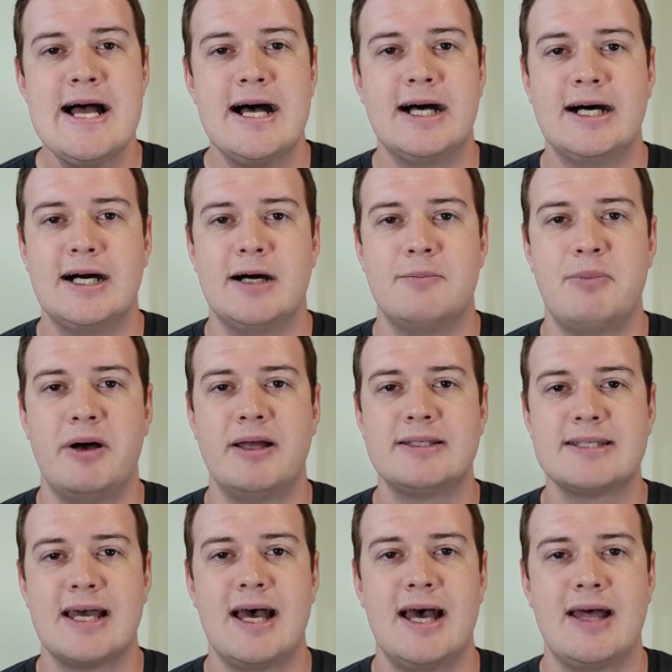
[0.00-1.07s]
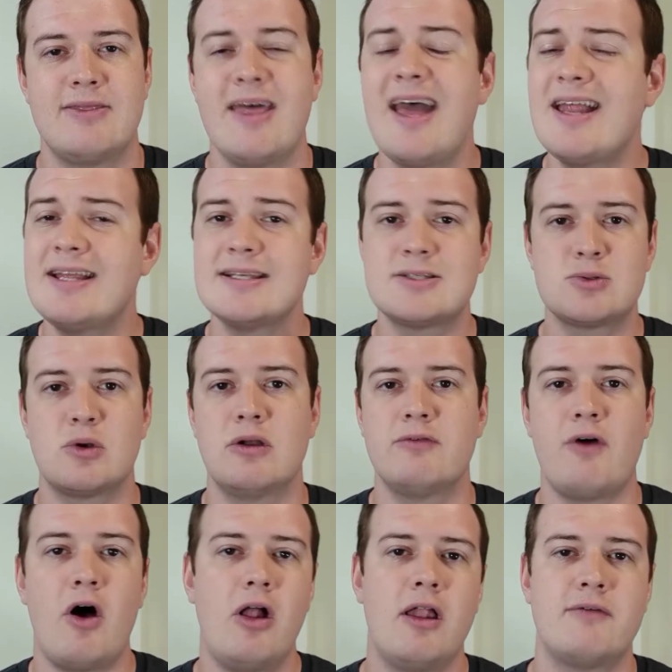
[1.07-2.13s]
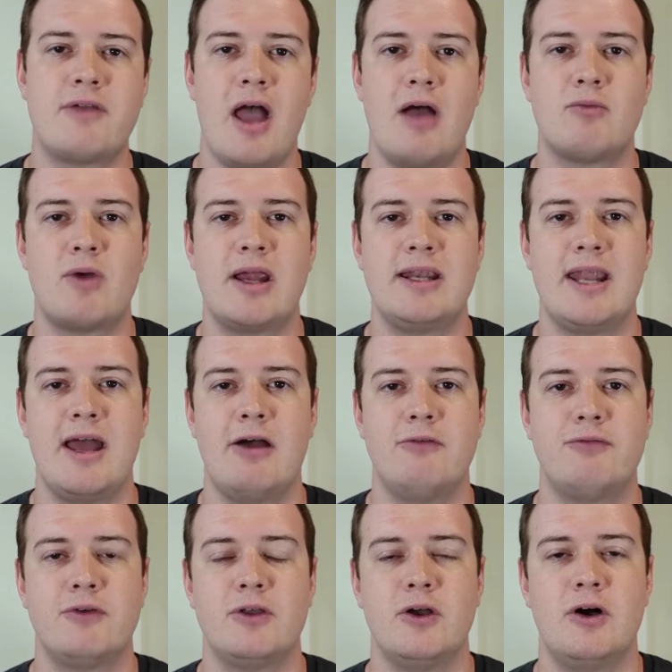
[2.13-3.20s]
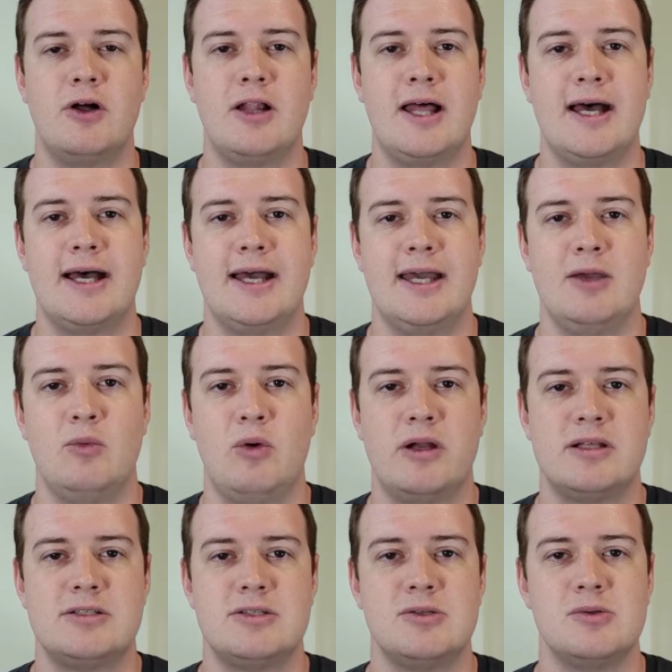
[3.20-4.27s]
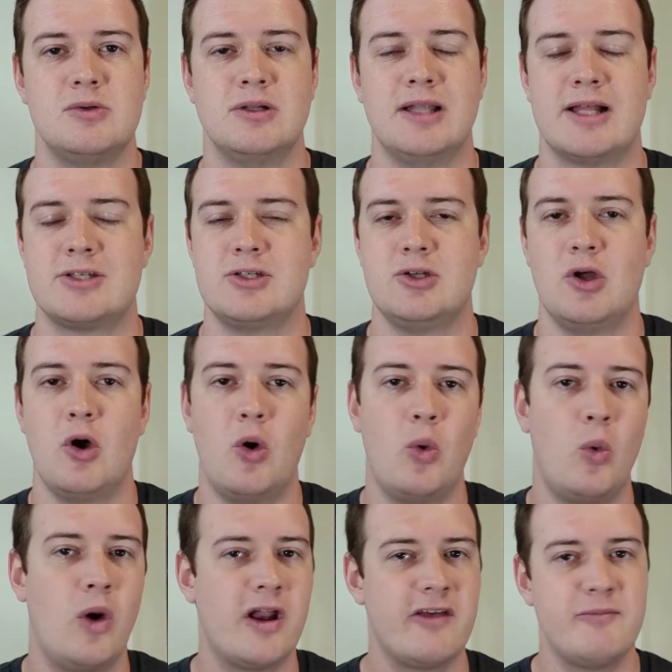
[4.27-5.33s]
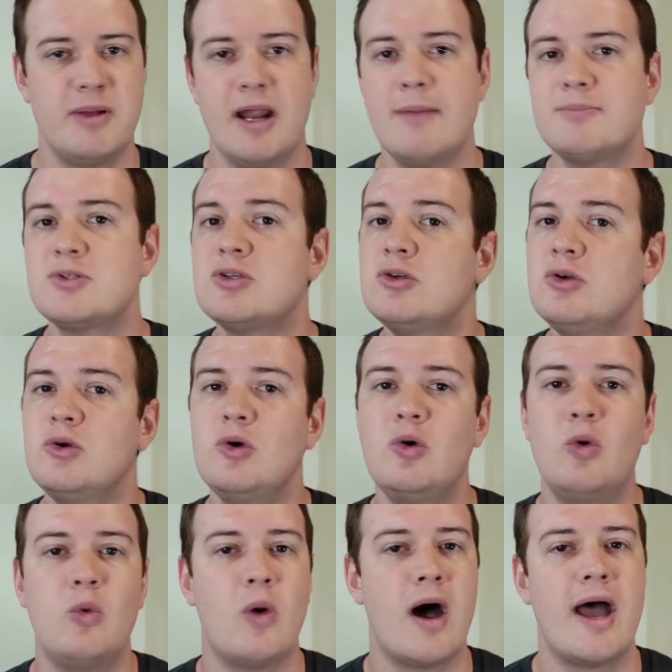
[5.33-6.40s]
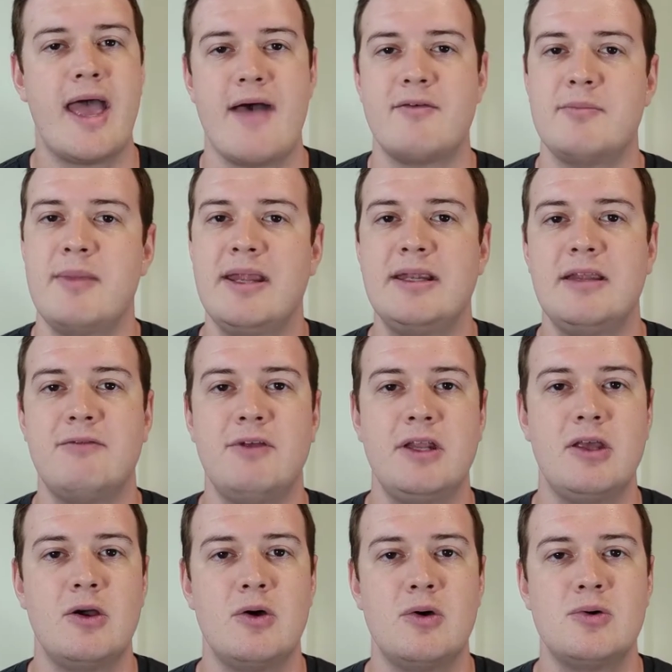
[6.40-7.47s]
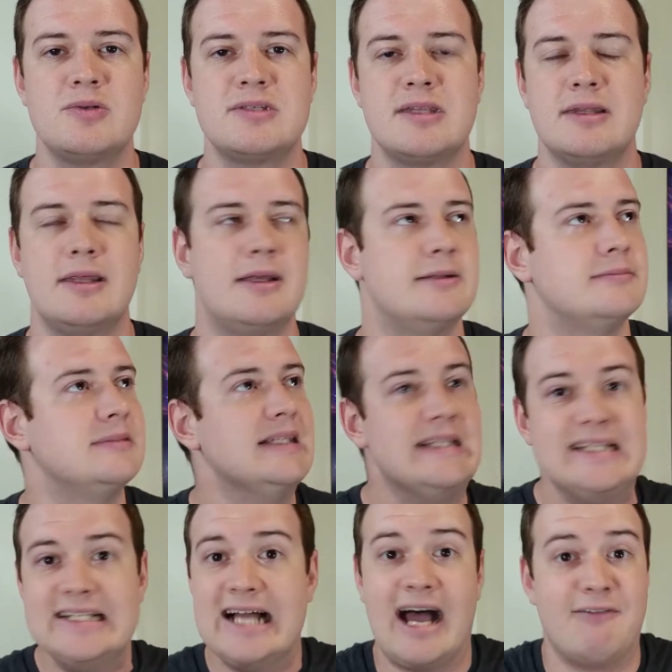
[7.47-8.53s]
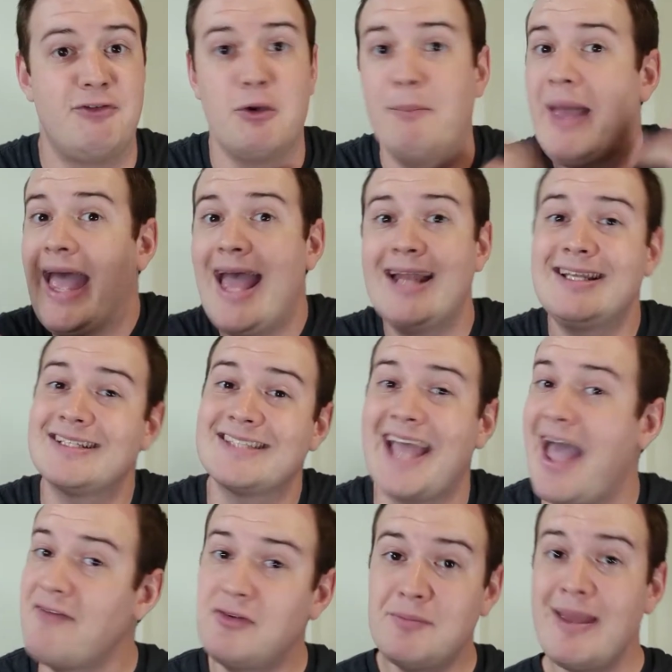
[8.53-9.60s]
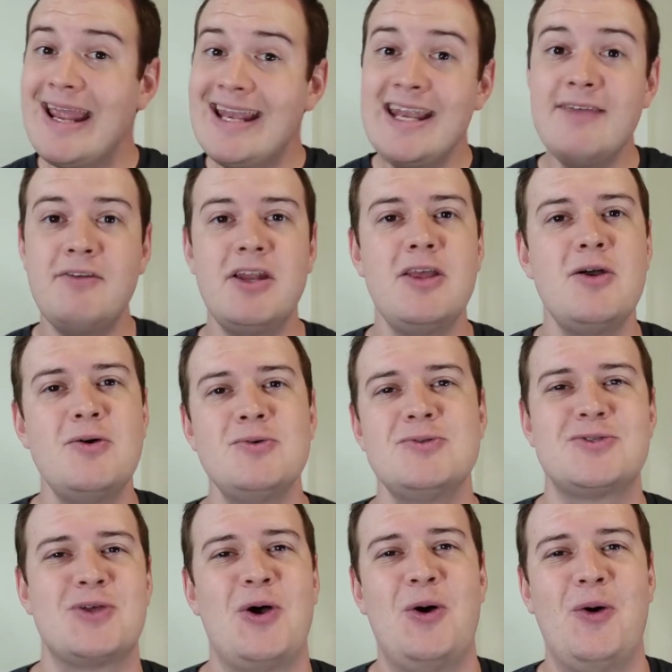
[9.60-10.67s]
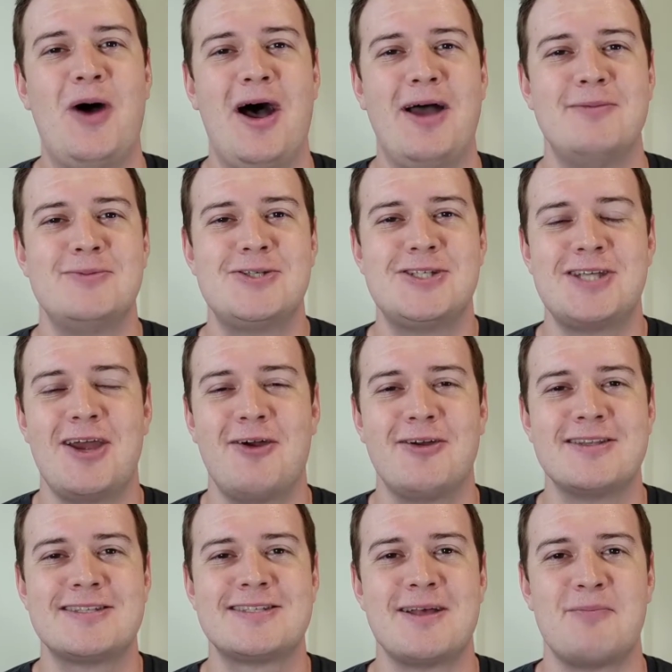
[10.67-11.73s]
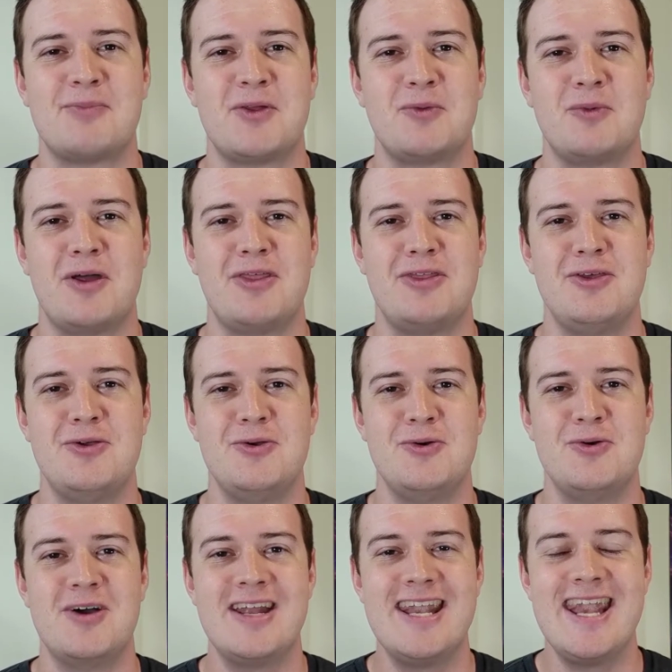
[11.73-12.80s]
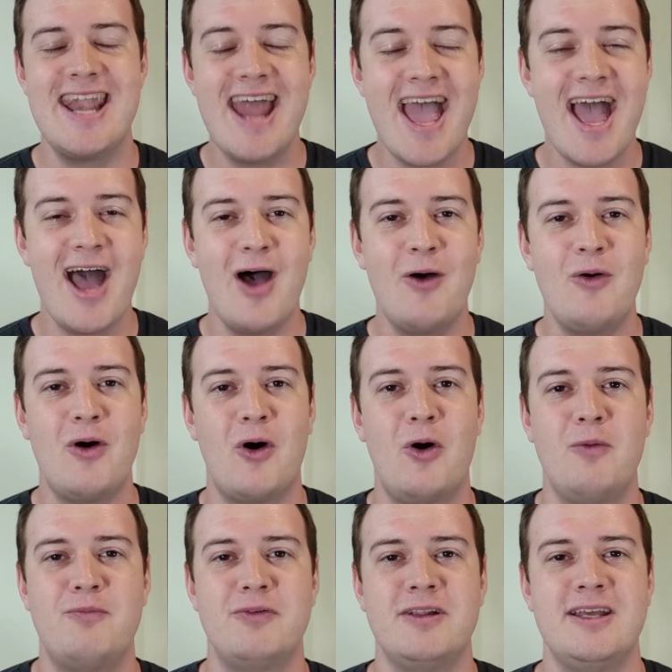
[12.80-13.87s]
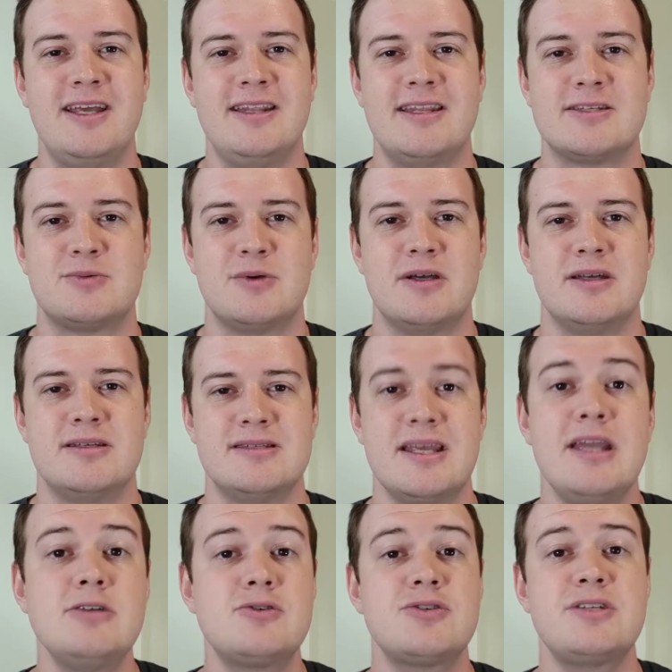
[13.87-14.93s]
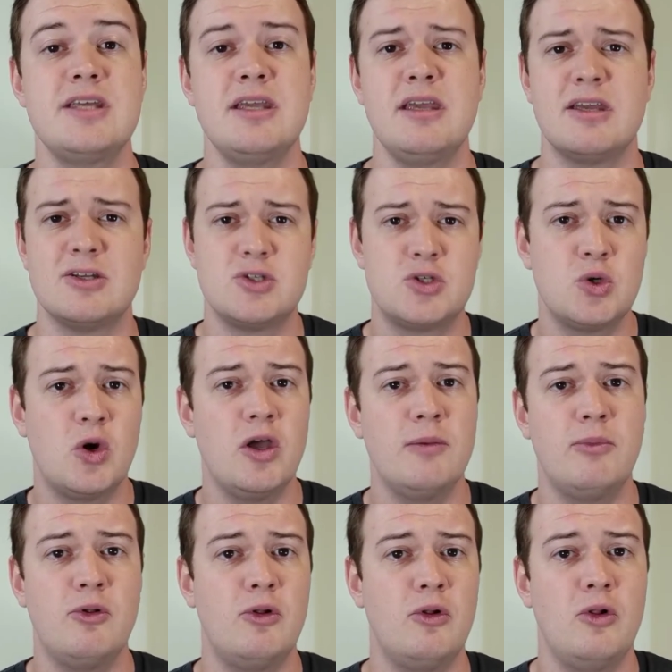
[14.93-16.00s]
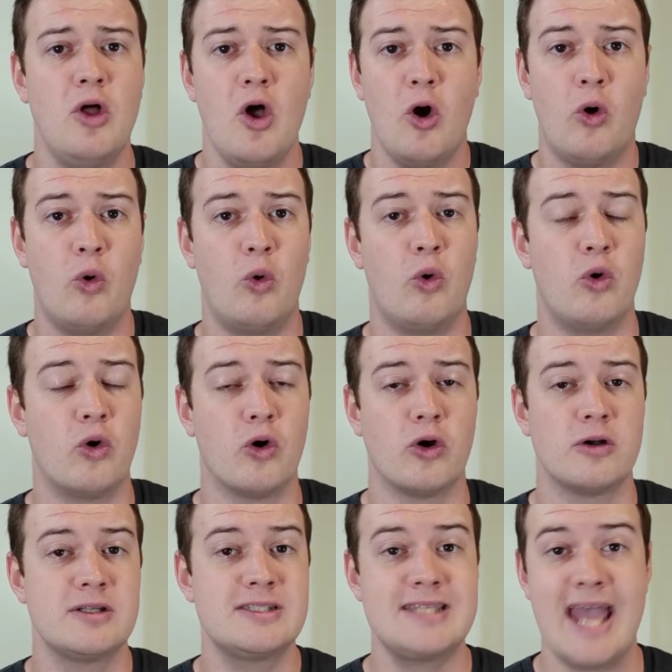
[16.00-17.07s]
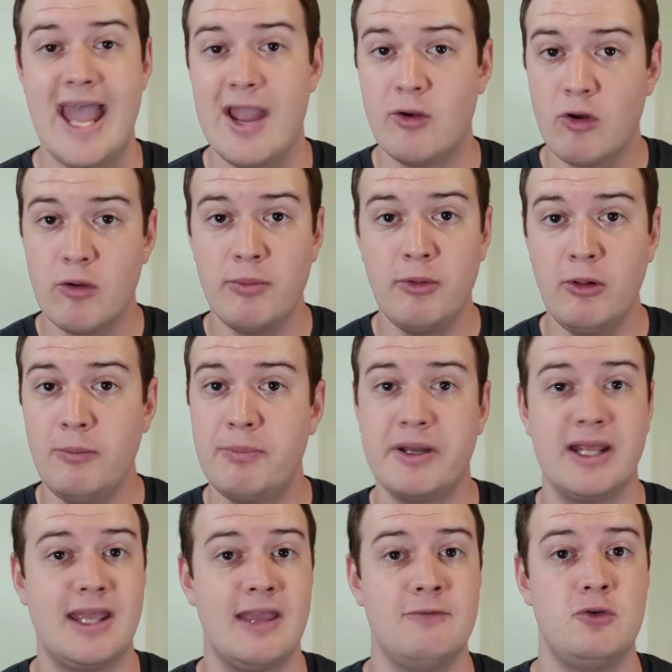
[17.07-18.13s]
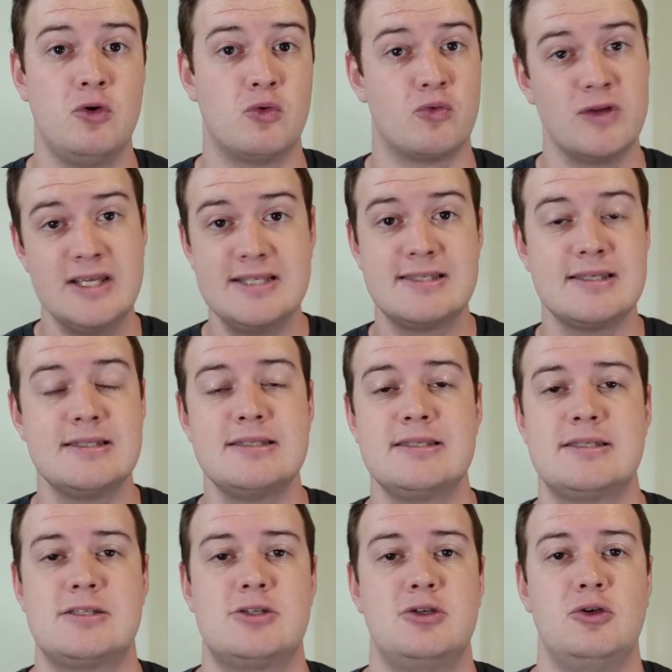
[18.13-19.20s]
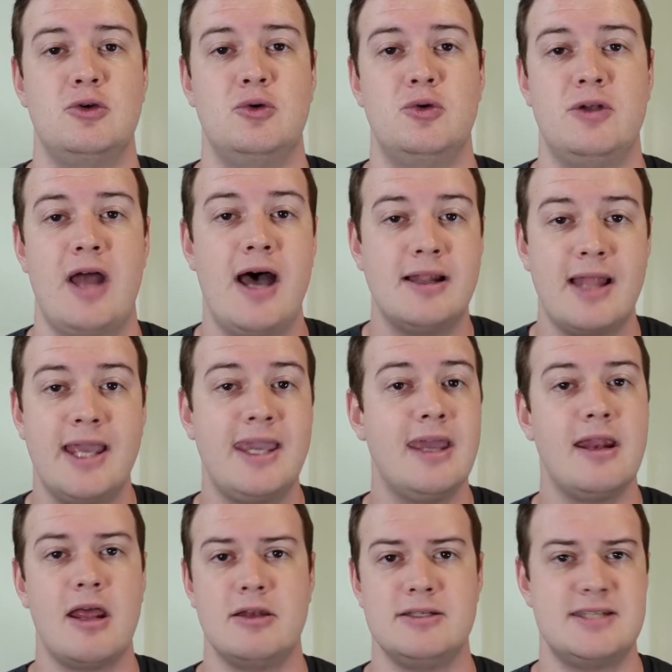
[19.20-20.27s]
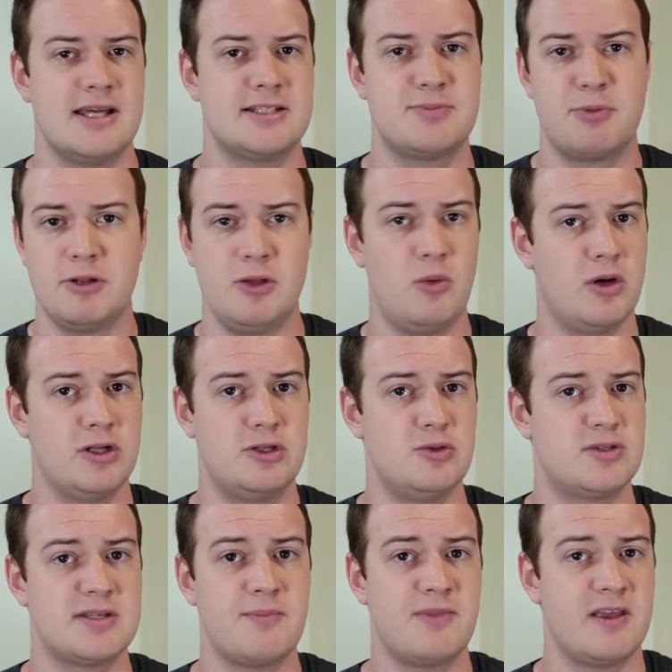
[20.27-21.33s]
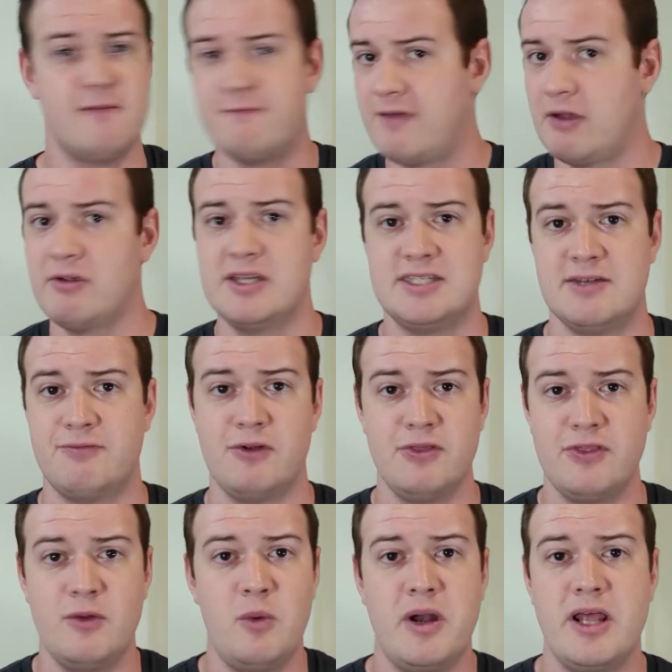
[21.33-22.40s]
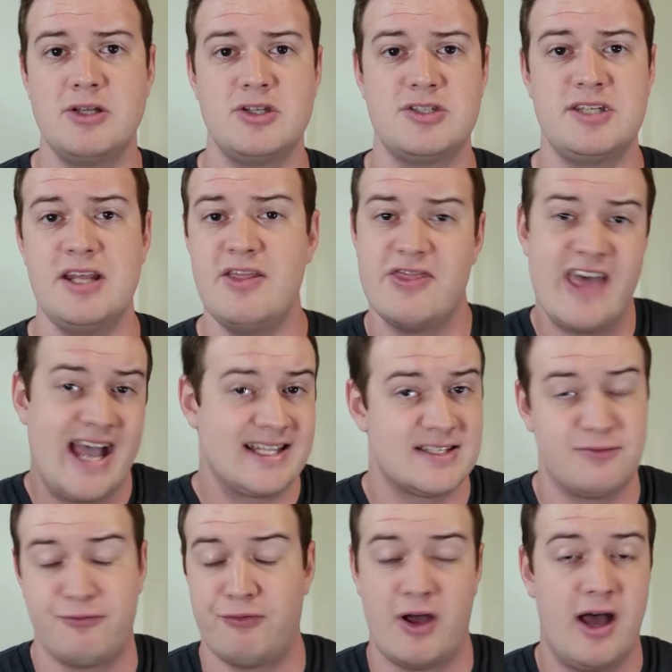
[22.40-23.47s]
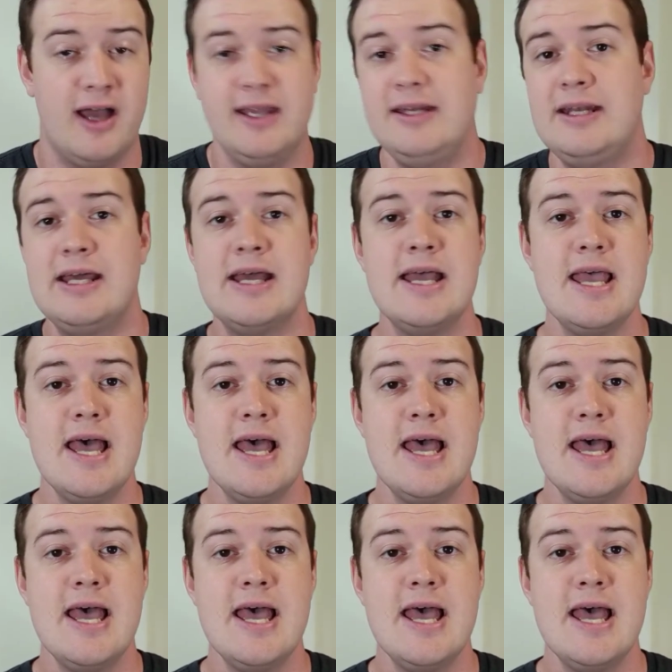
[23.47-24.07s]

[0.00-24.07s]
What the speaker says: But that is sort of all I've got right now for y'all. I wanted to let you know what I've been up to, why I haven't made any videos, and then I feel bad because I haven't made any videos, so I'm sharing something with you now. Hopefully this was interesting, enjoyable, or terrible, but it gave you reasons to not like it and desperately want to do something very different than what I just did. That's fine.